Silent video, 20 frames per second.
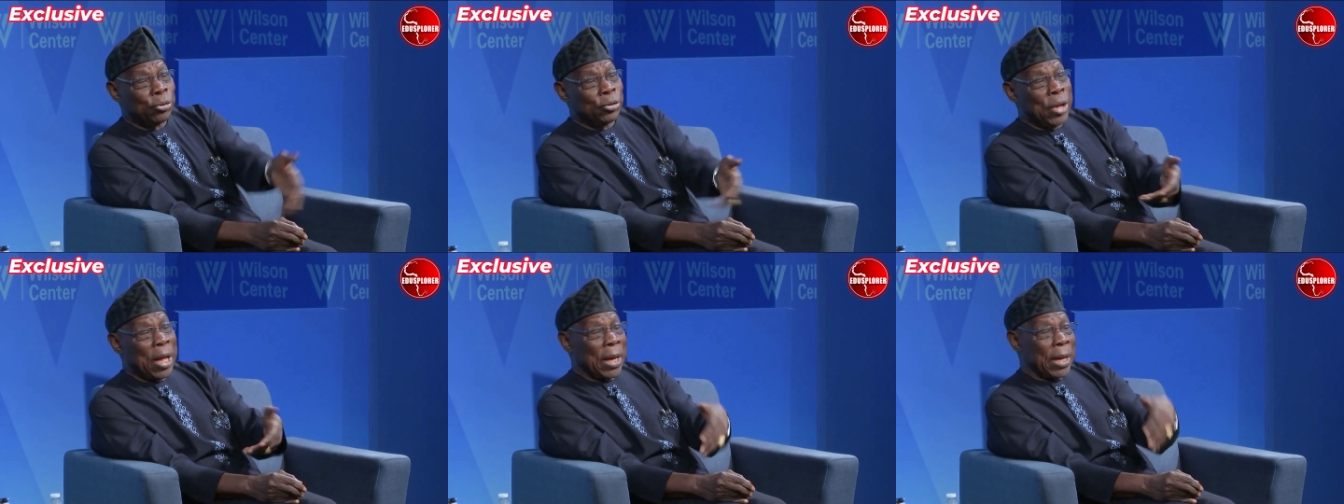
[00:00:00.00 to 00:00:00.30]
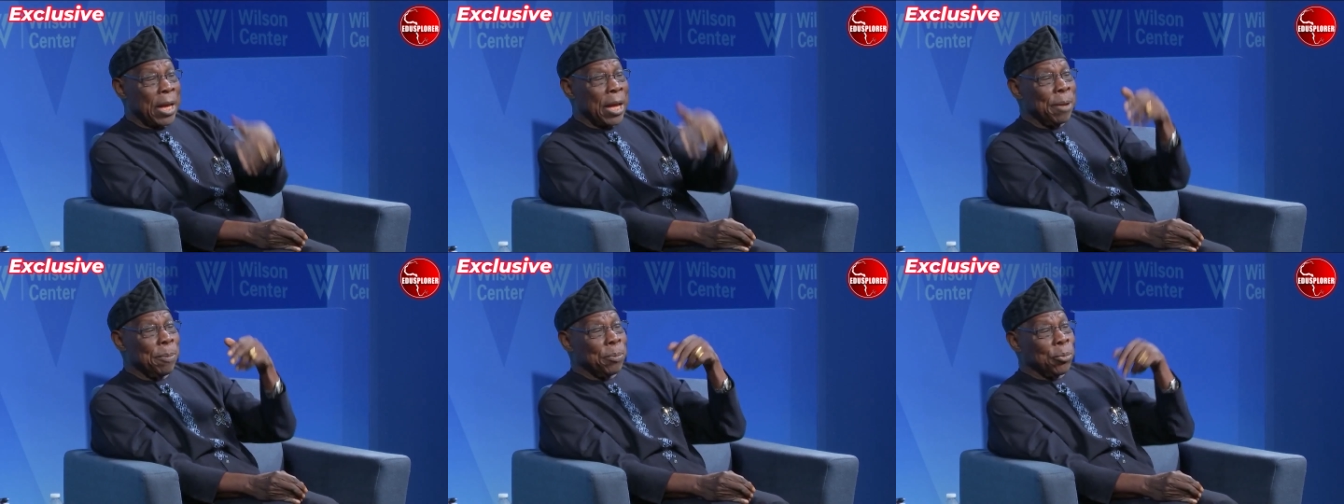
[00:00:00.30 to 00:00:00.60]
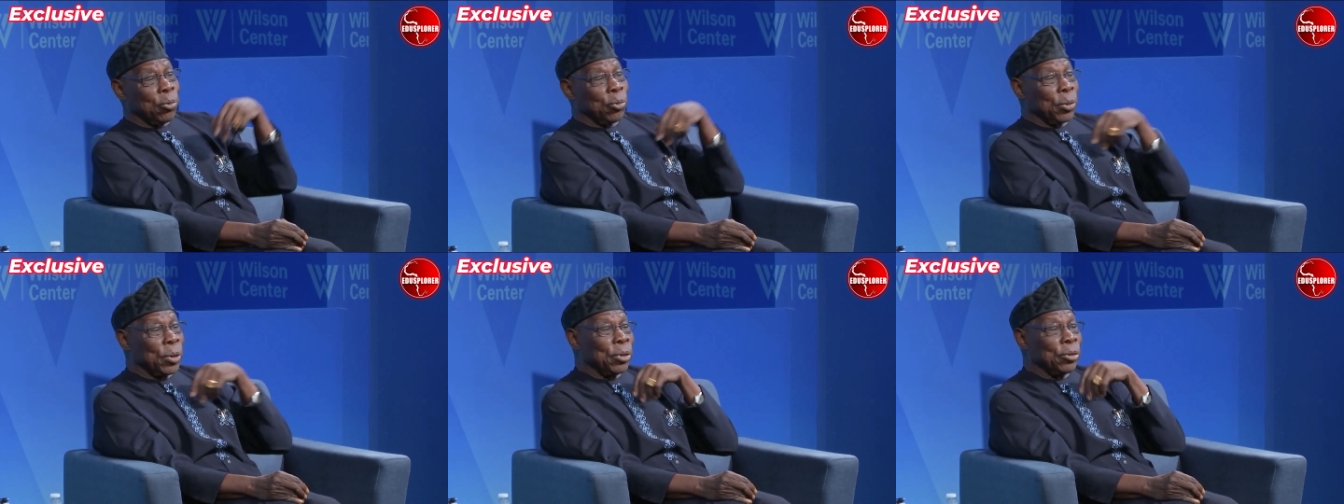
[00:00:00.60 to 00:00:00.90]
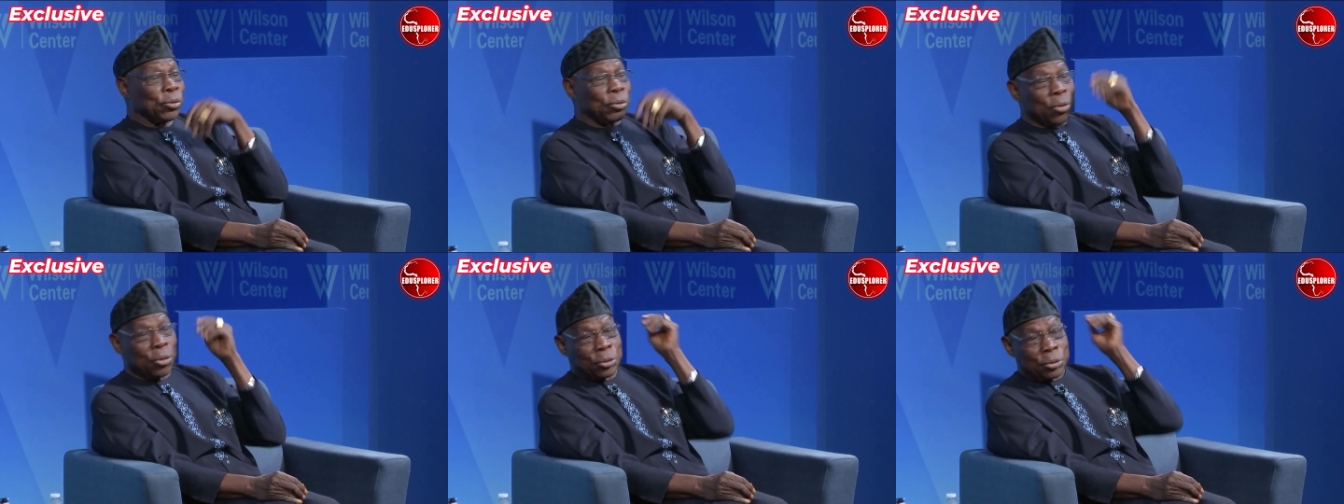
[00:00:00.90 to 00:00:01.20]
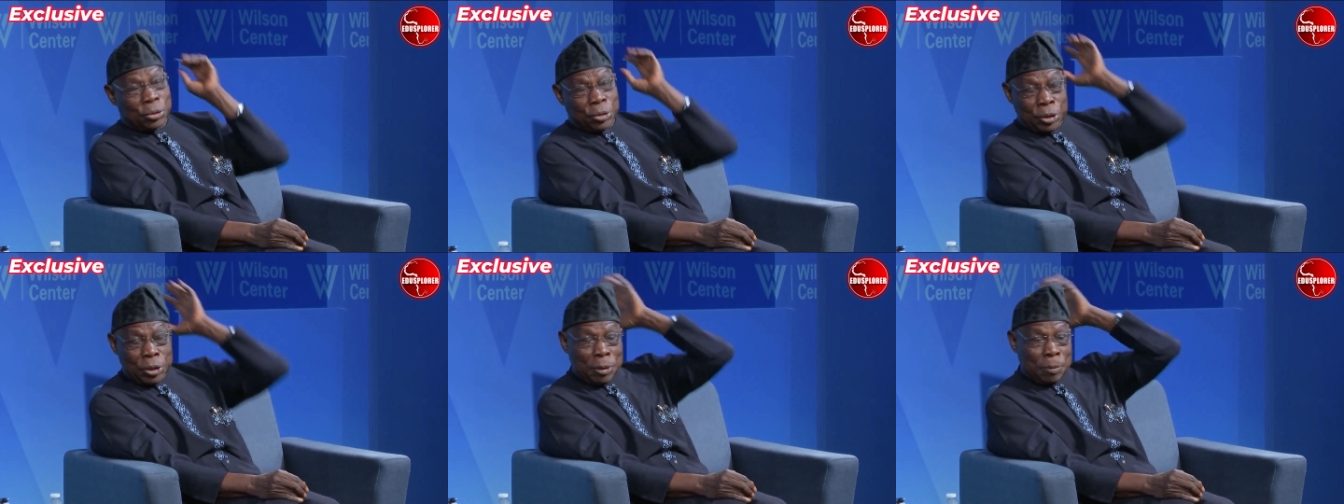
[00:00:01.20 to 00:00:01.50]
I came to this
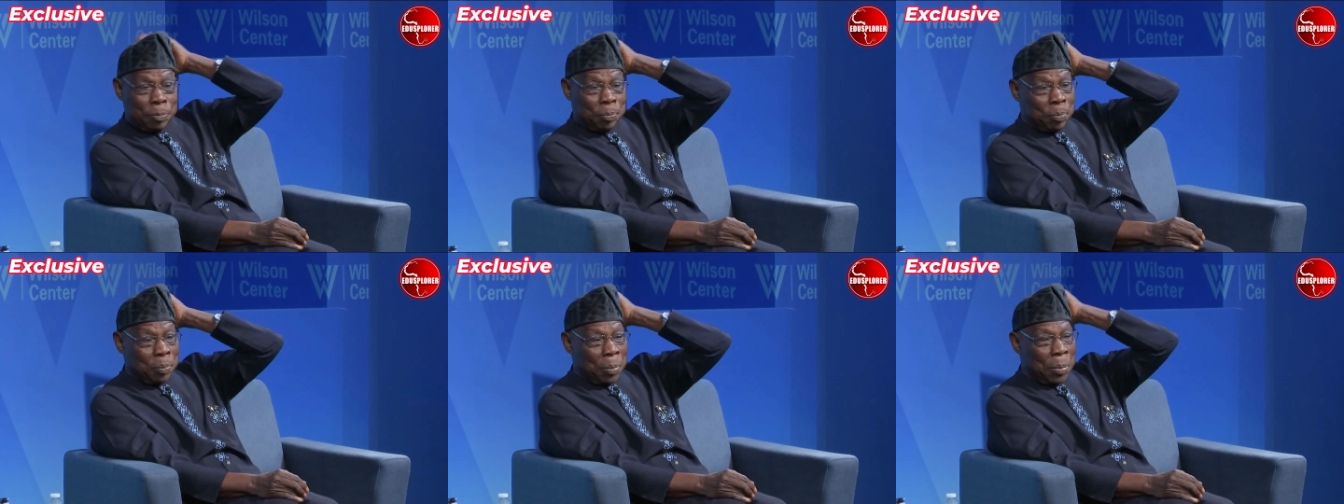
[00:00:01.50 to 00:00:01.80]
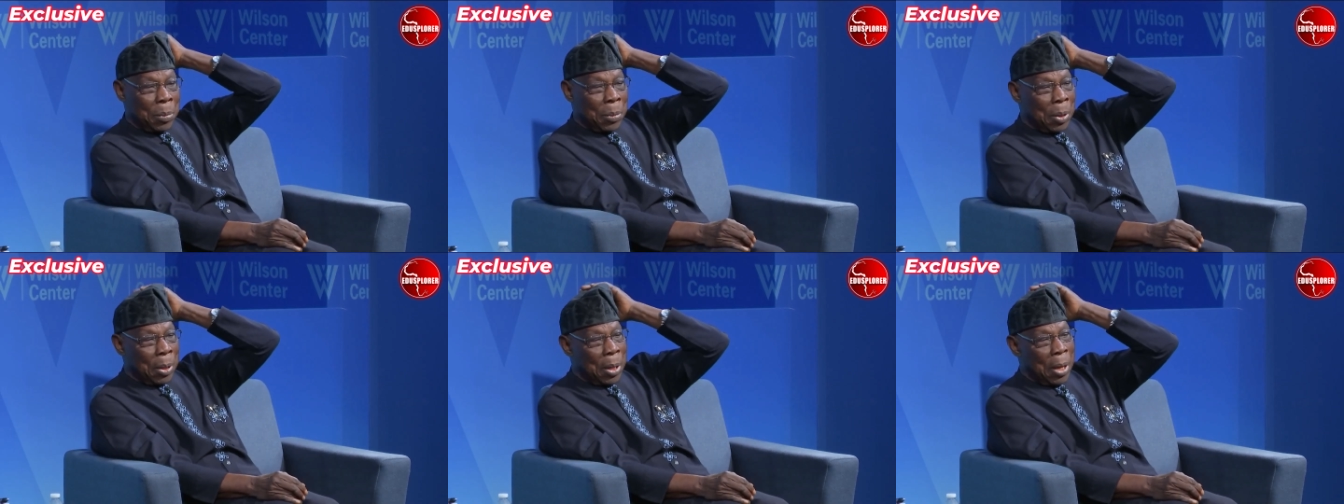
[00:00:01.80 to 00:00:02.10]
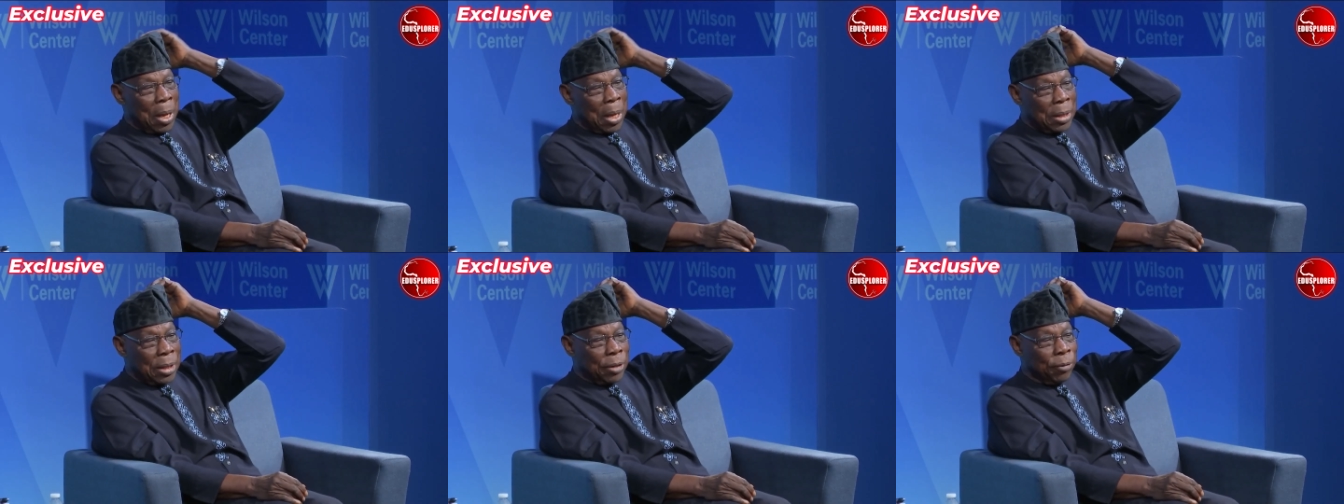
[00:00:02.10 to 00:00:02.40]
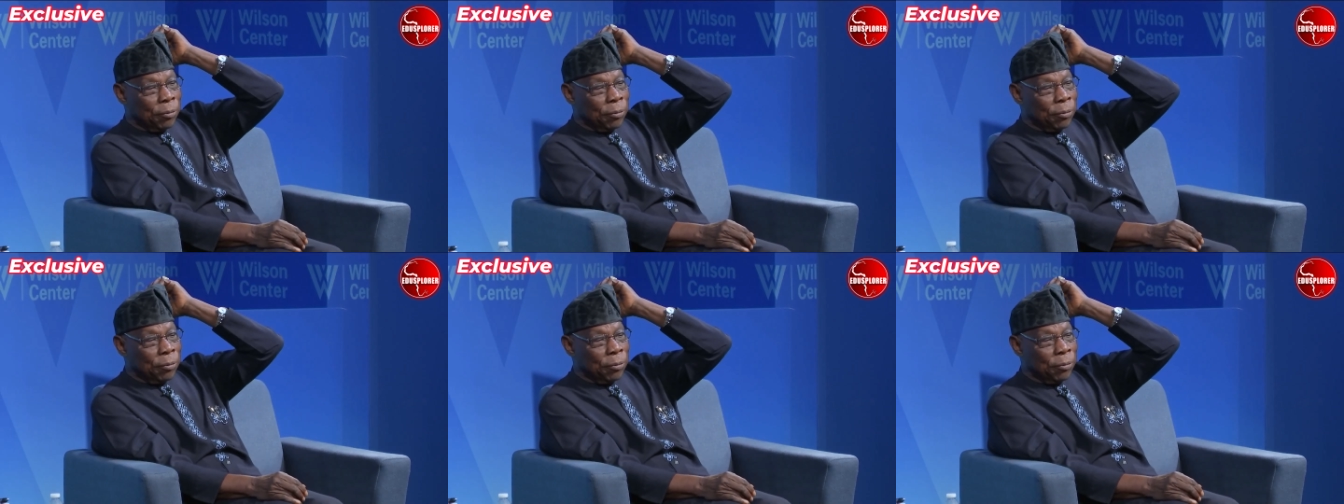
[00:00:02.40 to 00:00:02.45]
country, and